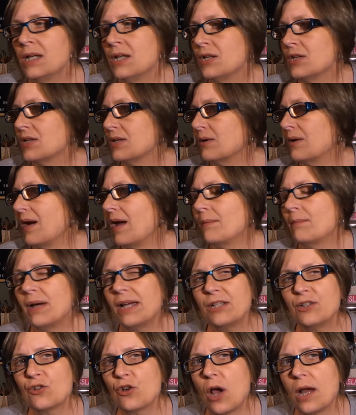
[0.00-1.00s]
So I
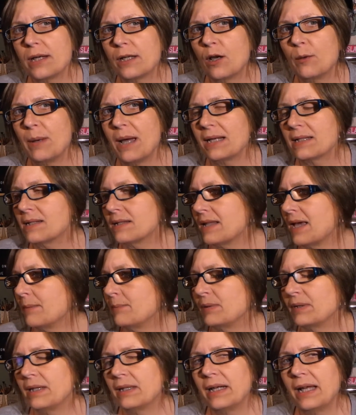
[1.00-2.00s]
might try to go back to
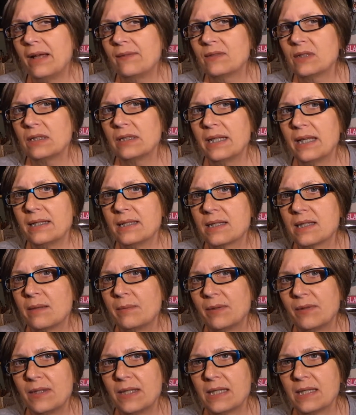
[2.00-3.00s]
that, but then I have to let
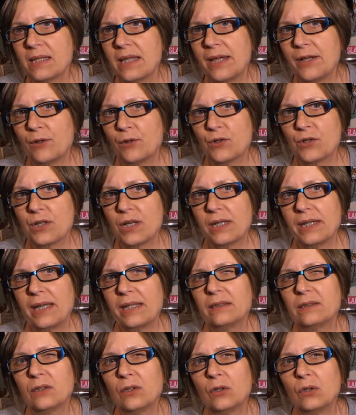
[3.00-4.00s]
some of these layers
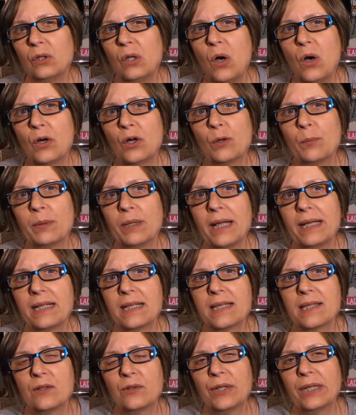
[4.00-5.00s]
get a little longer, but I can
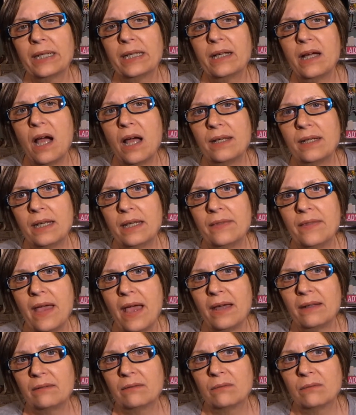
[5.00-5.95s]
still get it cut in that